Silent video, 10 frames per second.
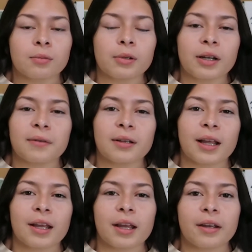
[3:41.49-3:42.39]
We never
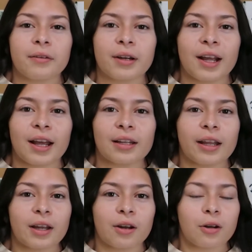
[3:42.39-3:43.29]
like even had
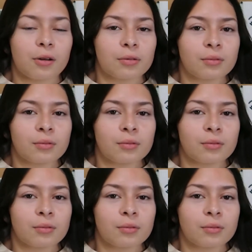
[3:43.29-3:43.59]
like a